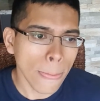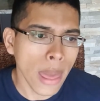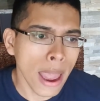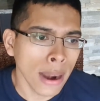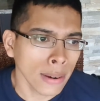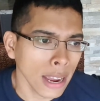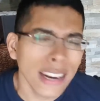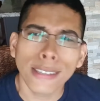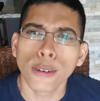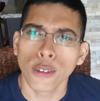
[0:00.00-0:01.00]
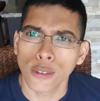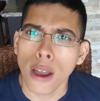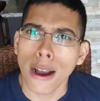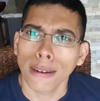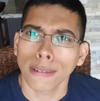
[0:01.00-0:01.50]
then it is a good
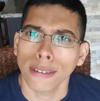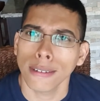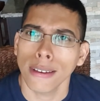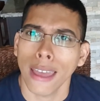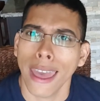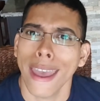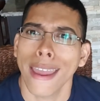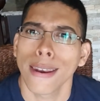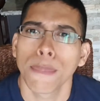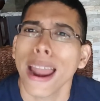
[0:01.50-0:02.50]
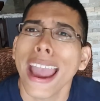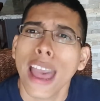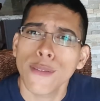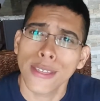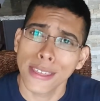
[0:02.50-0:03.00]
song. But I
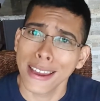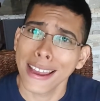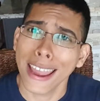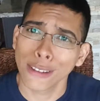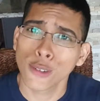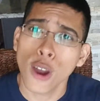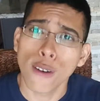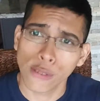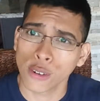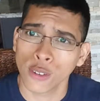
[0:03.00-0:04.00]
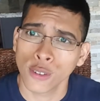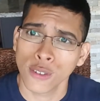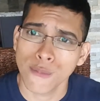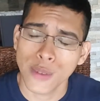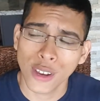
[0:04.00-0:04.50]
have a thing against covers,
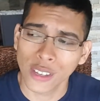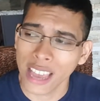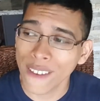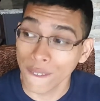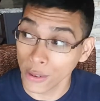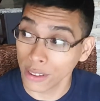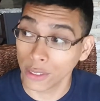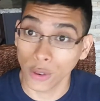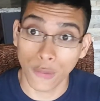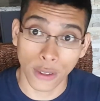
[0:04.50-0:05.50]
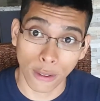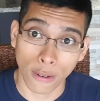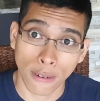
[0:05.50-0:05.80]
because I feel that they're filler.